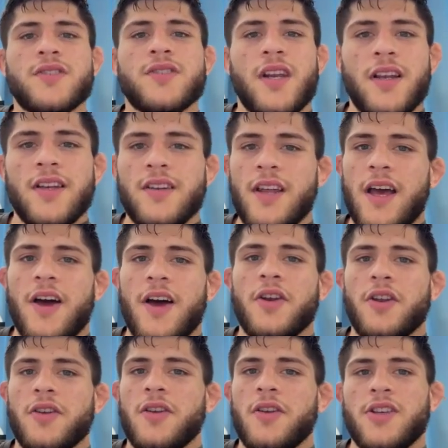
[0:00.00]
settling
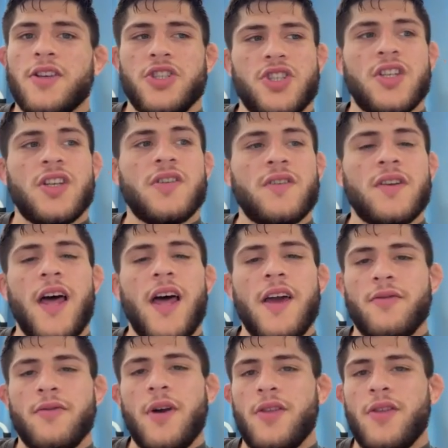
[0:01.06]
down and just living
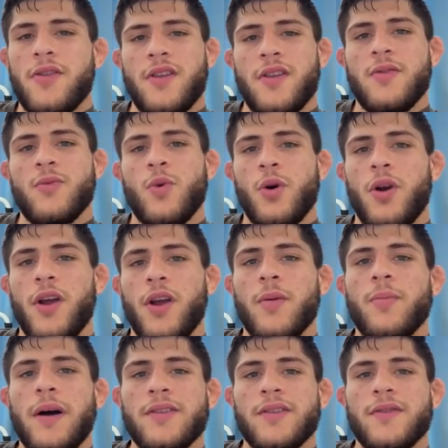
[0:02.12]
life rather than worrying
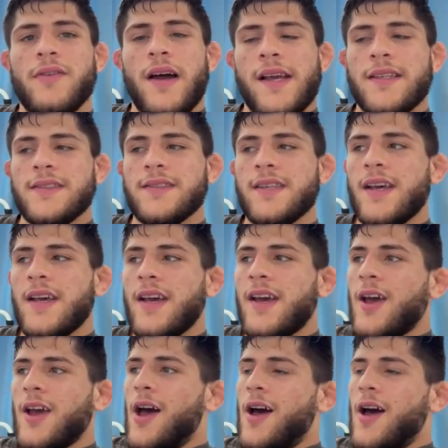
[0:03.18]
about the fights.
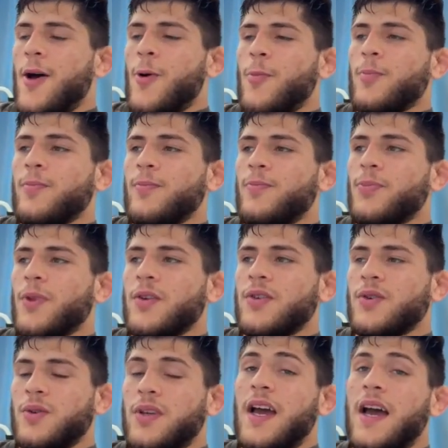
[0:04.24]
Um, so
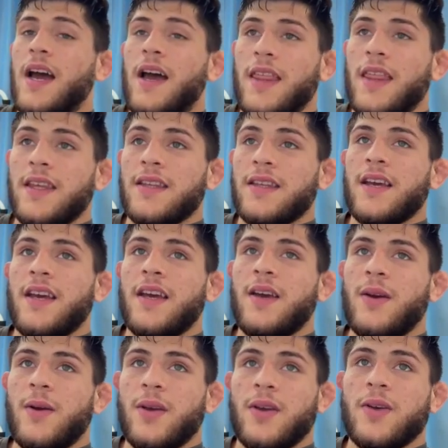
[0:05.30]
yeah, I think that
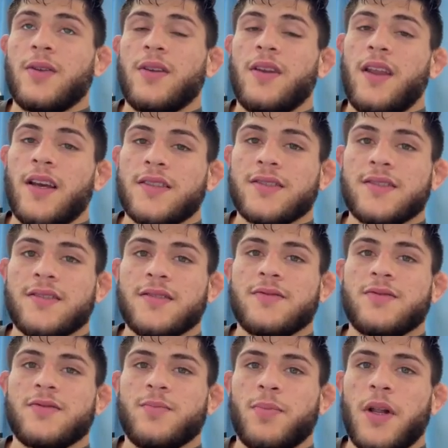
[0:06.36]
here in the next
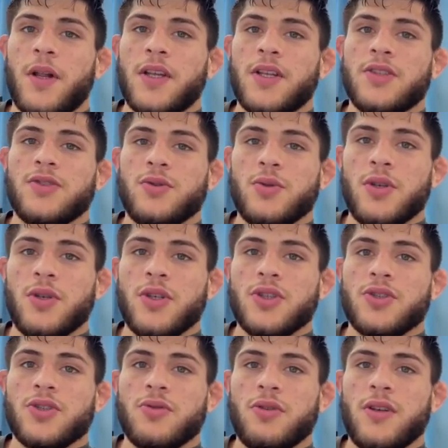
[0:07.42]
probably 2
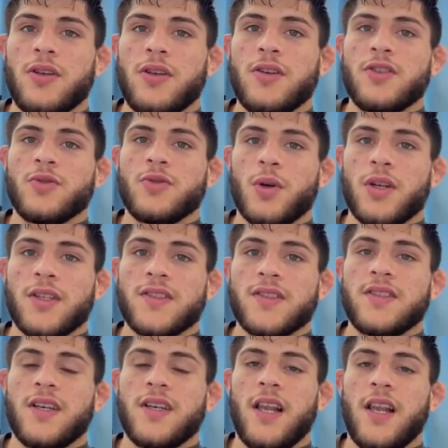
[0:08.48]
years, 3 years, we're gonna
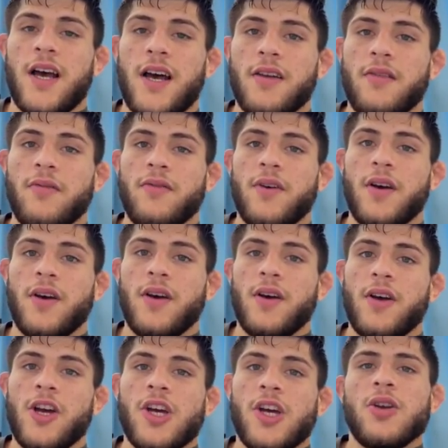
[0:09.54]
see a lot of
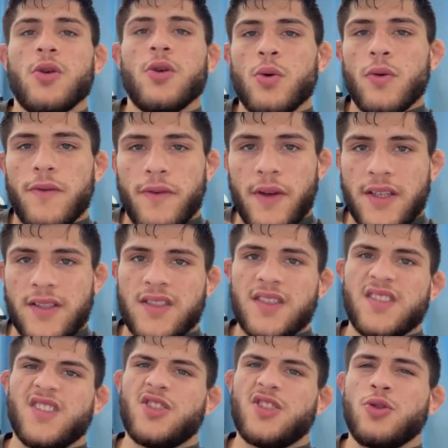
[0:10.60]
new
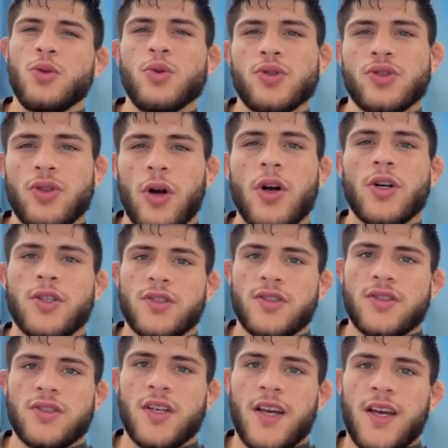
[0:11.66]
faces and new stars,